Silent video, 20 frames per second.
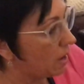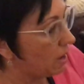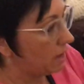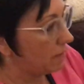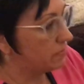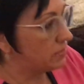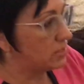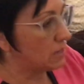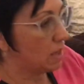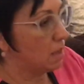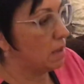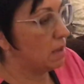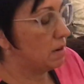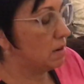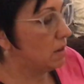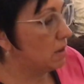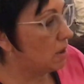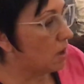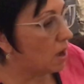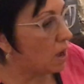I've
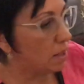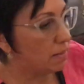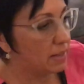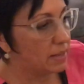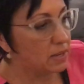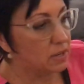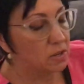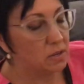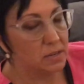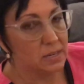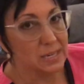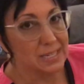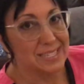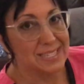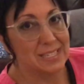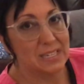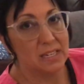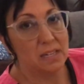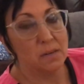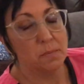done all I could in
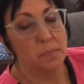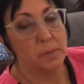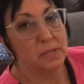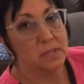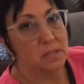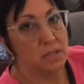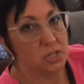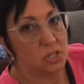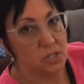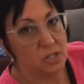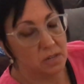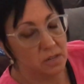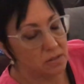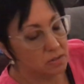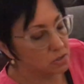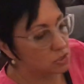seated position,